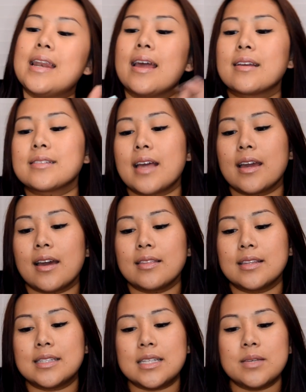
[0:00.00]
Next, I got
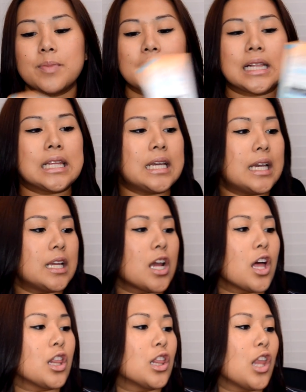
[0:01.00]
the Deep Clean
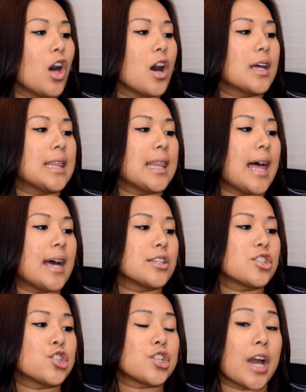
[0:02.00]
Long
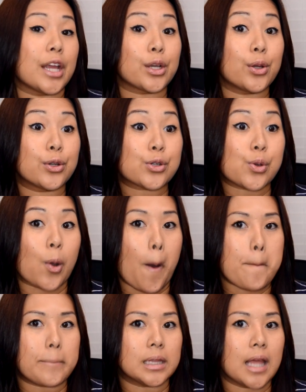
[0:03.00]
Last Shine Control
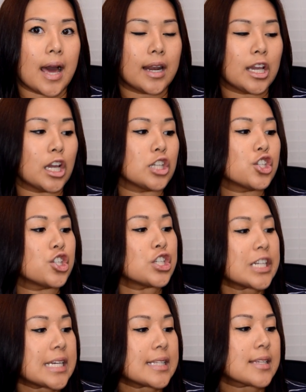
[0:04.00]
Blotting
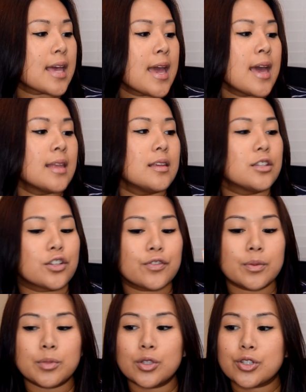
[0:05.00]
Sheets. These are
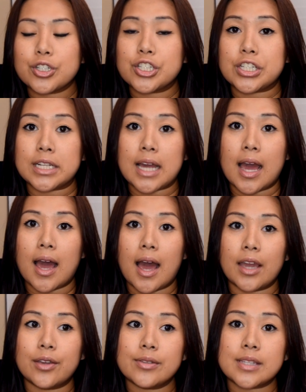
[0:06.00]
from Neutrogena.
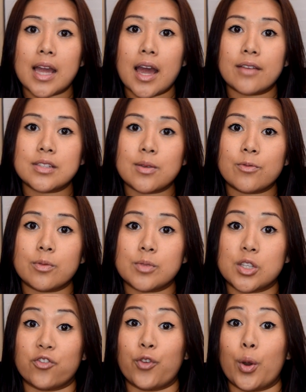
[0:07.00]
I used to have some from
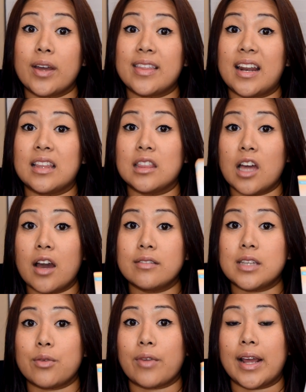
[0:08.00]
Sephora that I loved.
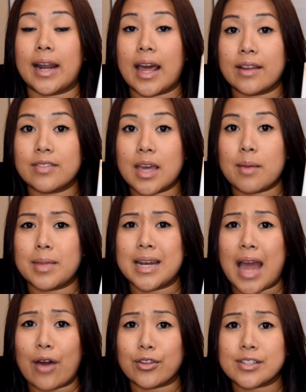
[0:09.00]
They ran out of them, and
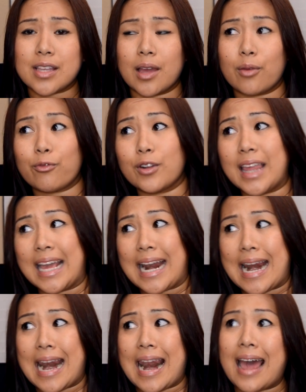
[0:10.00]
now they're selling them for like
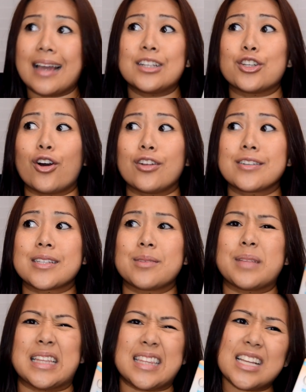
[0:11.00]
$9, and
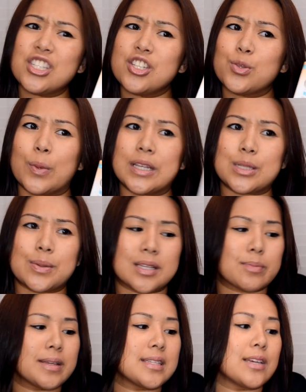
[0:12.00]
I'm like, that's just way too
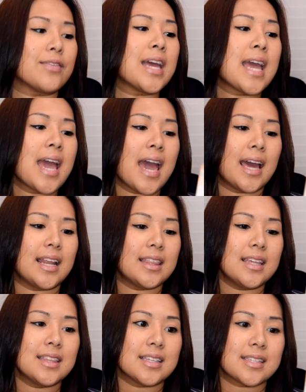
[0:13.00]
expensive. And I
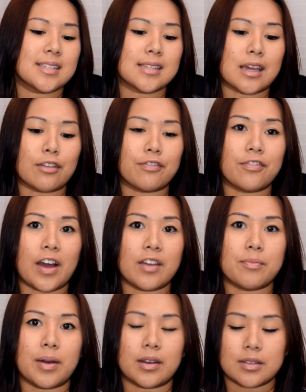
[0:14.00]
think this is like
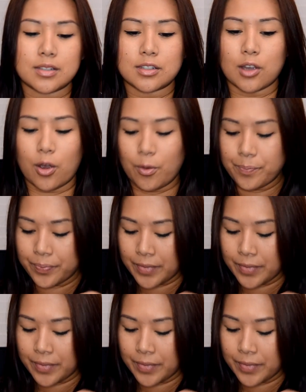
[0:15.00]
5 bucks, so